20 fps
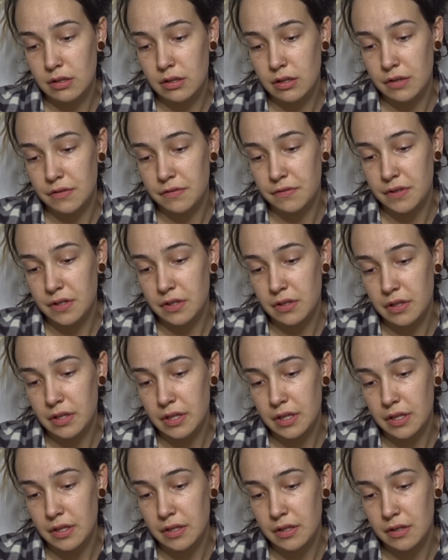I feel
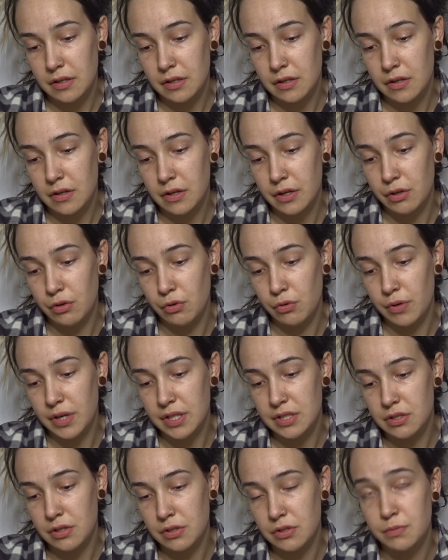like I
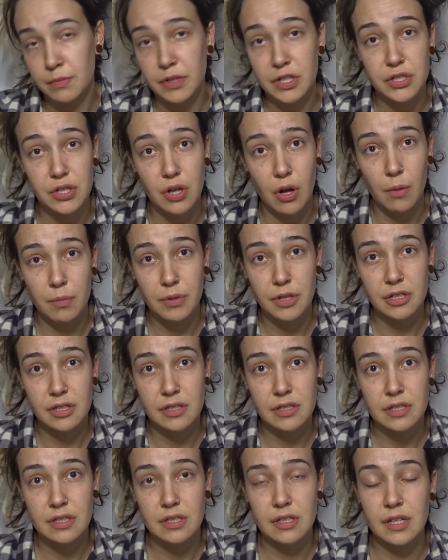always lose my
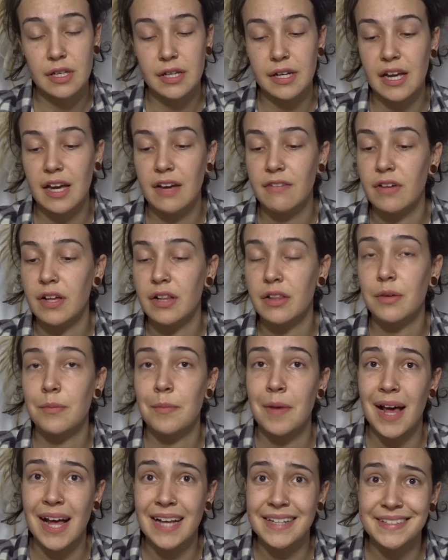sharpeners, and having
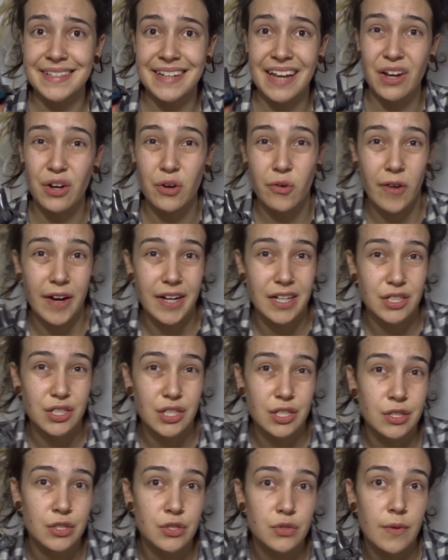them as
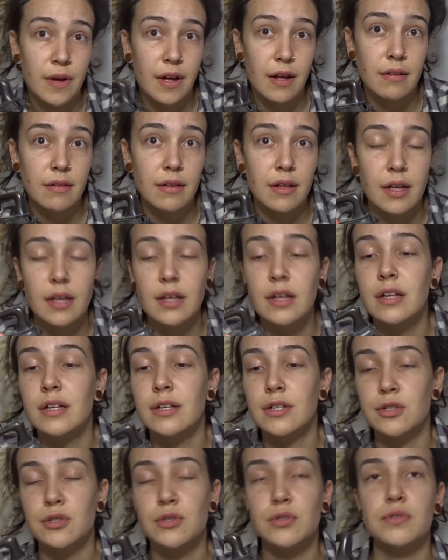decoration as well
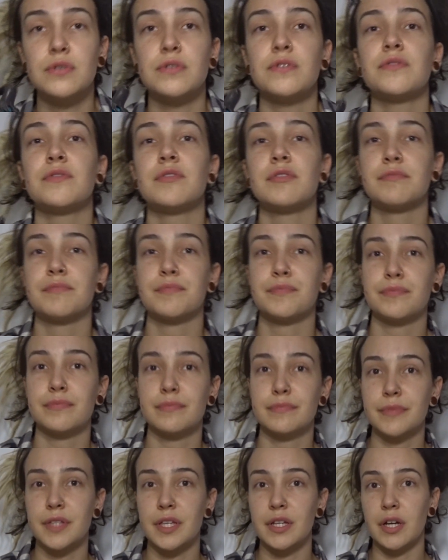sort of,
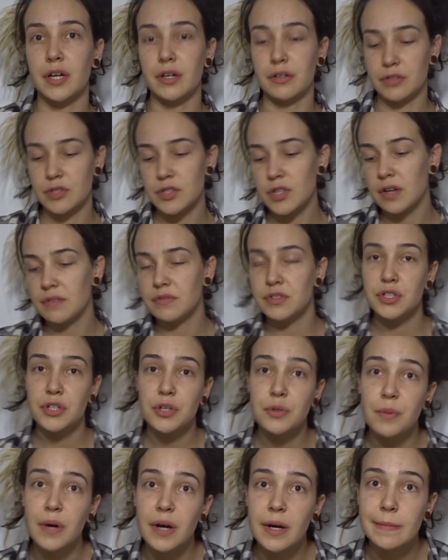you know, serves
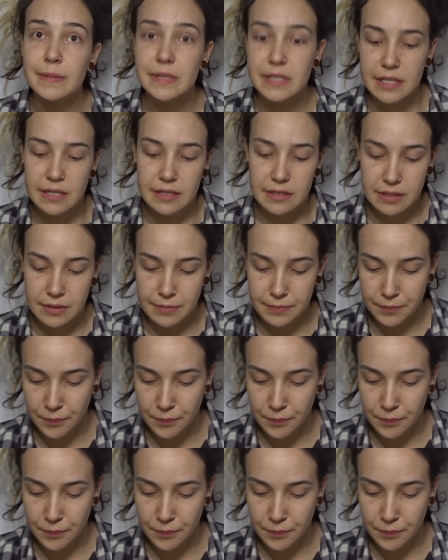two purposes.